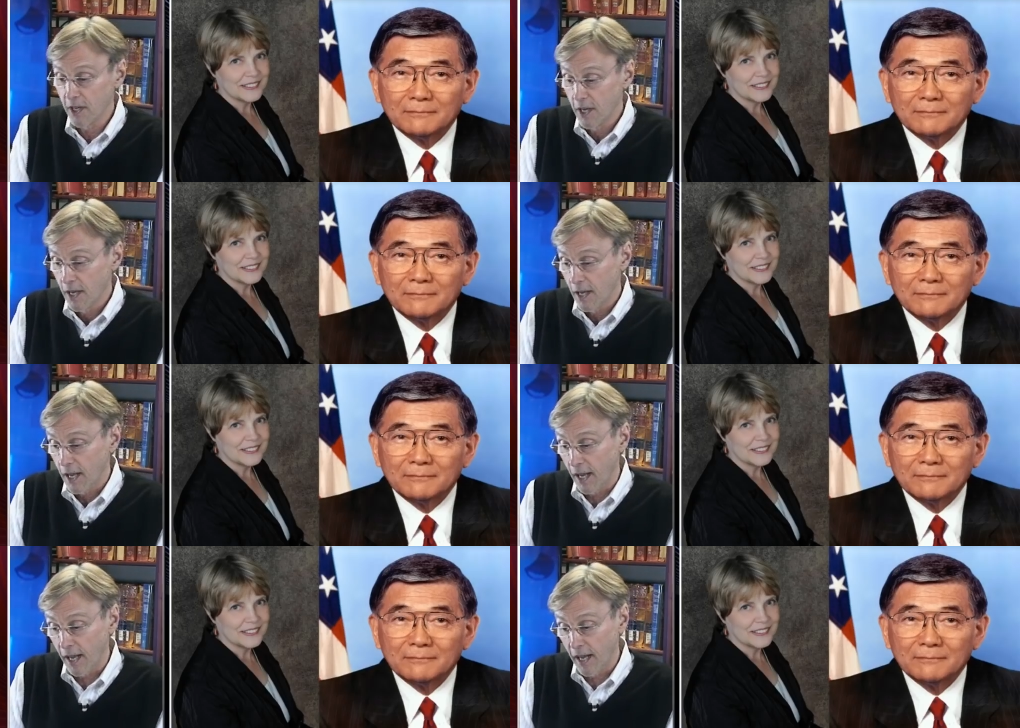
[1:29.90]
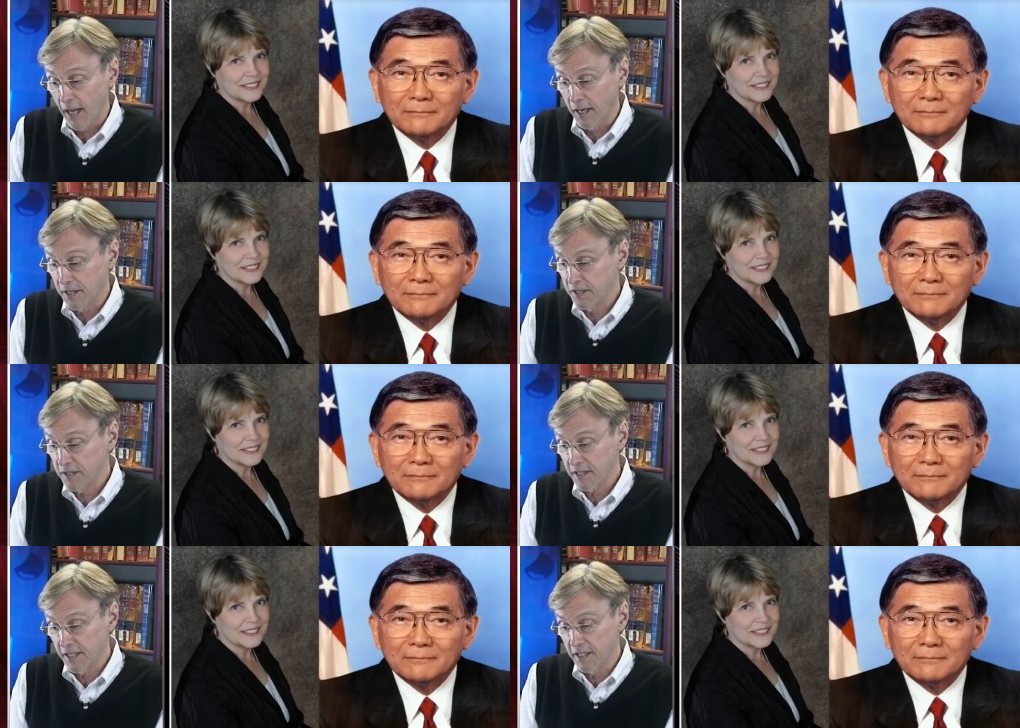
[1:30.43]
Speaker 1: And
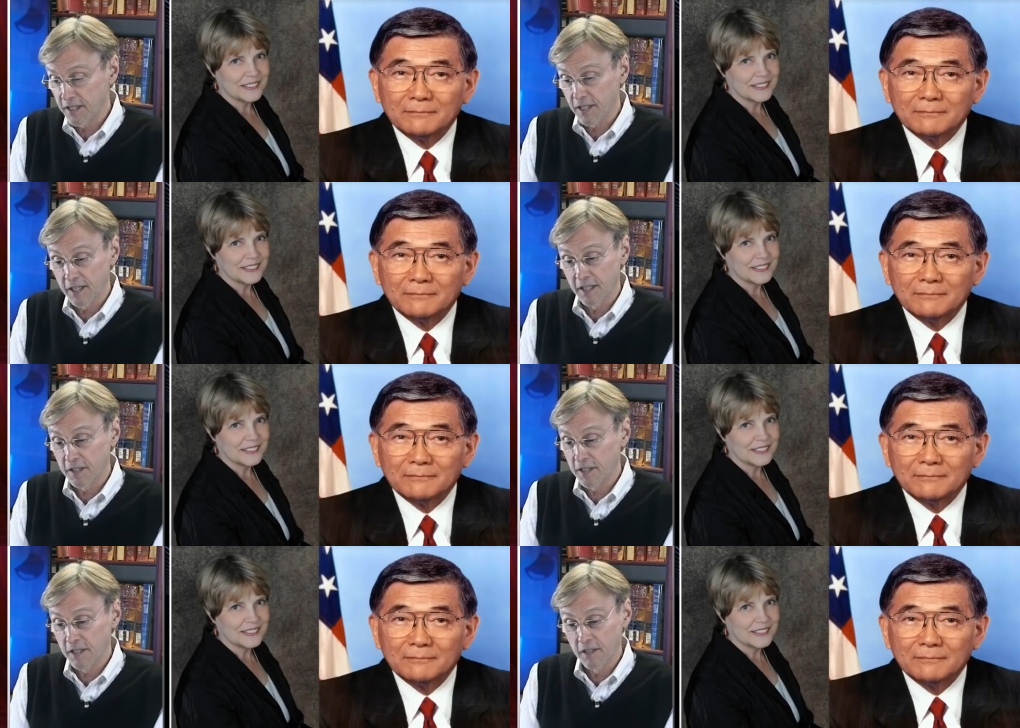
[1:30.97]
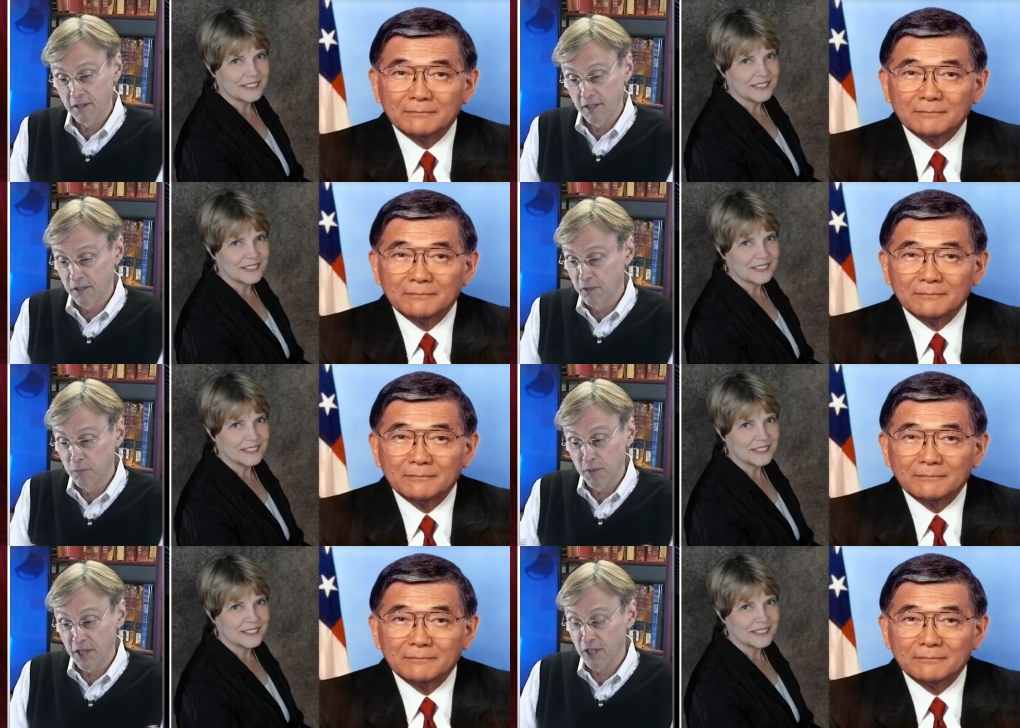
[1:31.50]
it, it, it
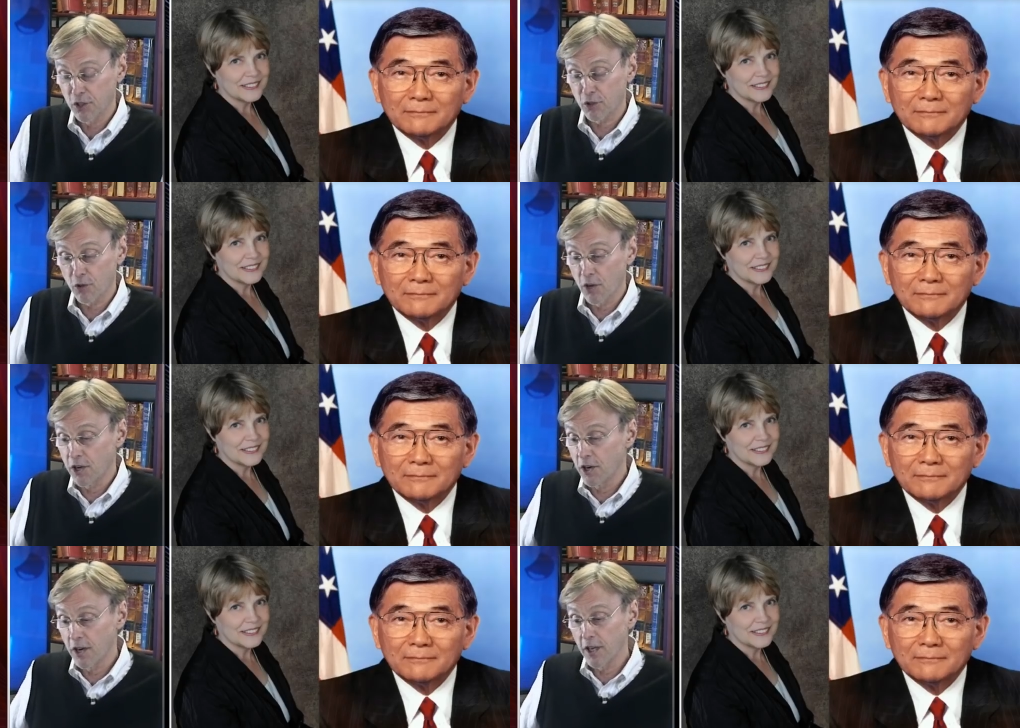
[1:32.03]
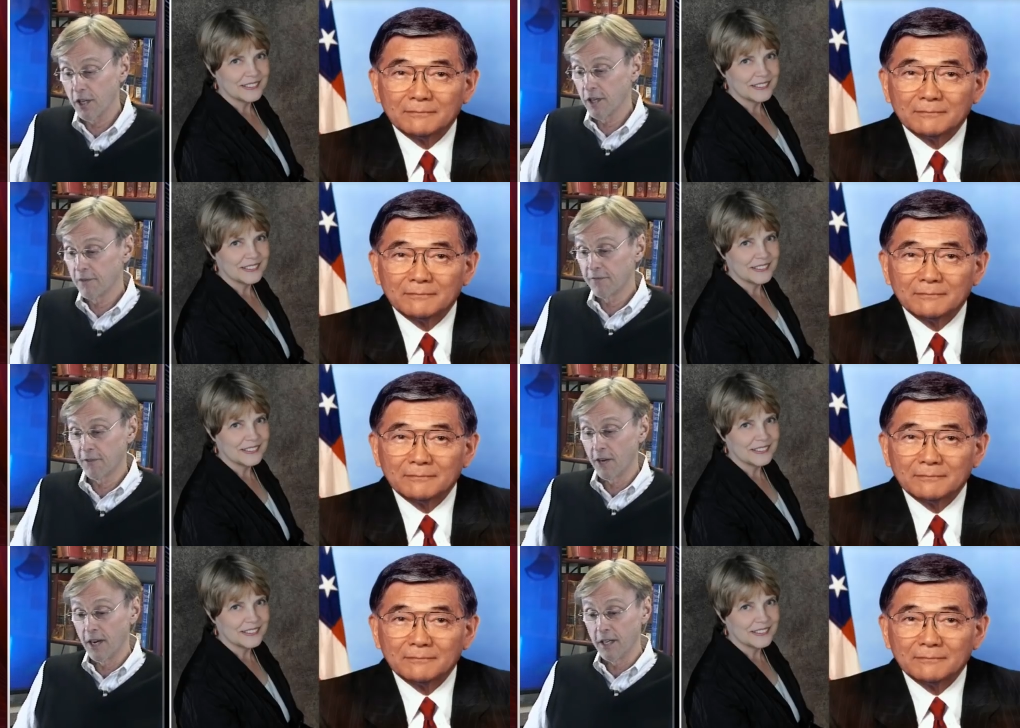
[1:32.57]
would be an extraordinary gift
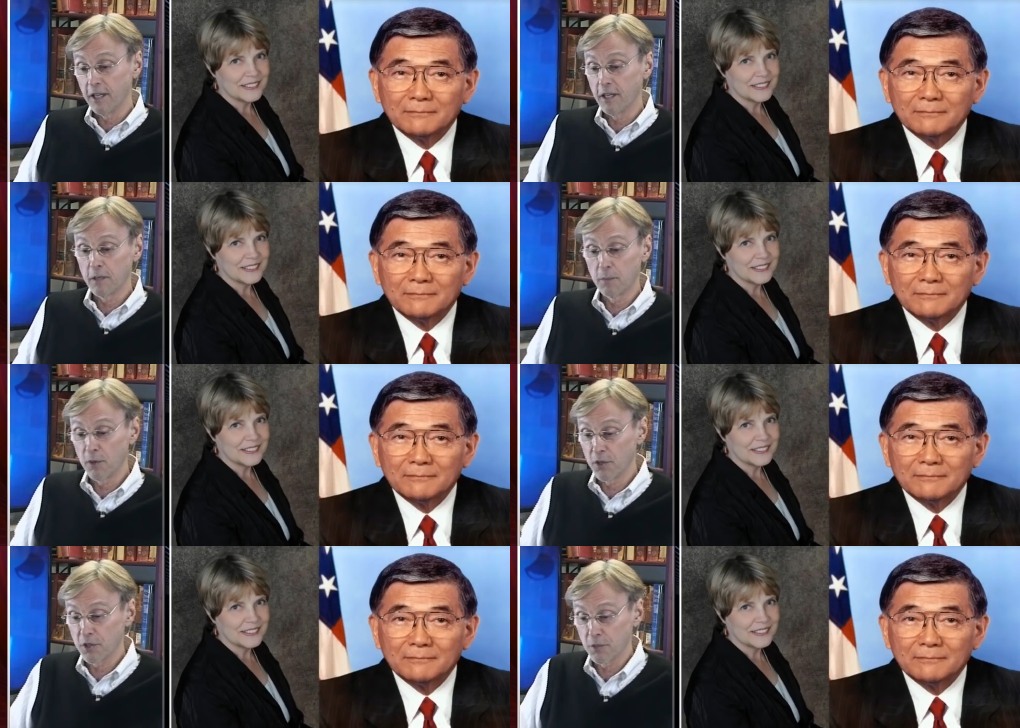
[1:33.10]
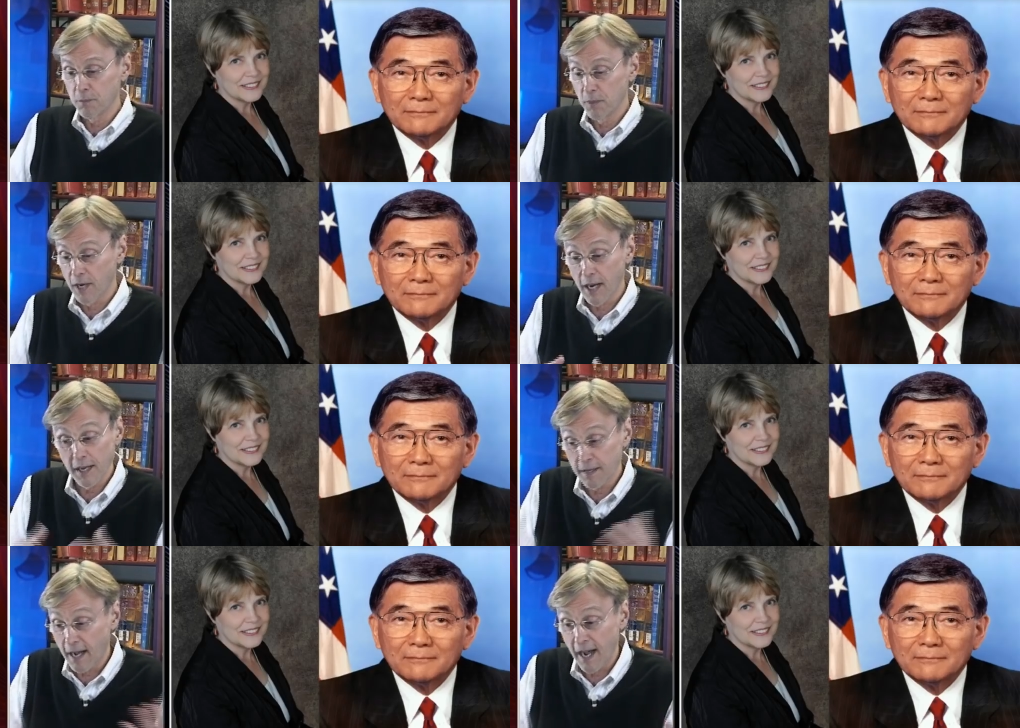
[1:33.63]
for any young person. But
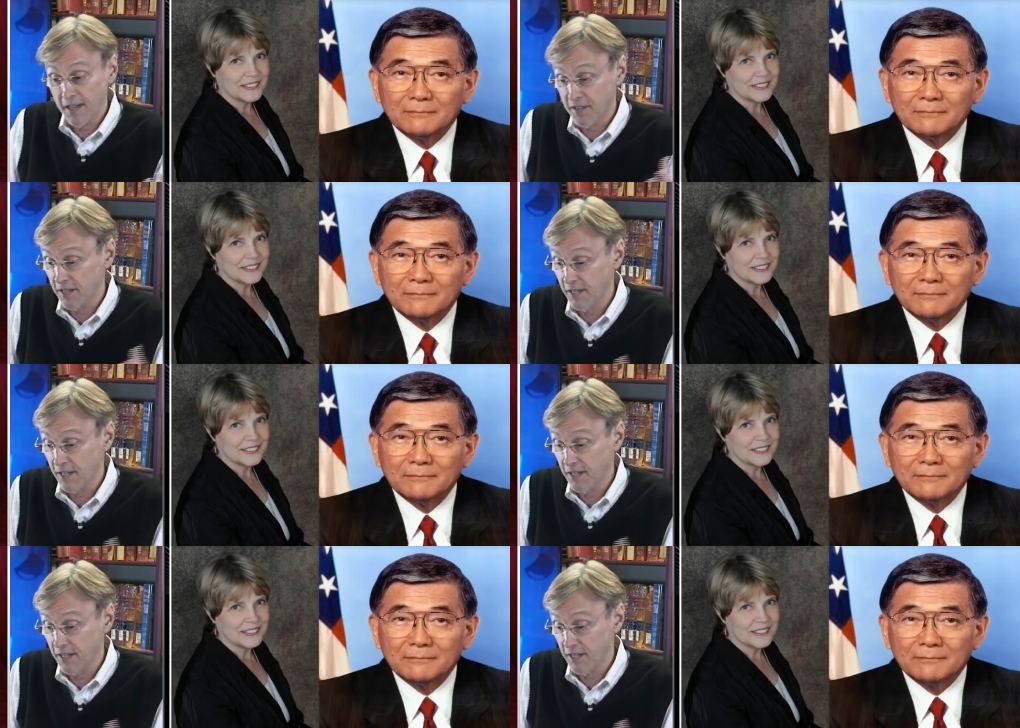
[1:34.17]
I, I think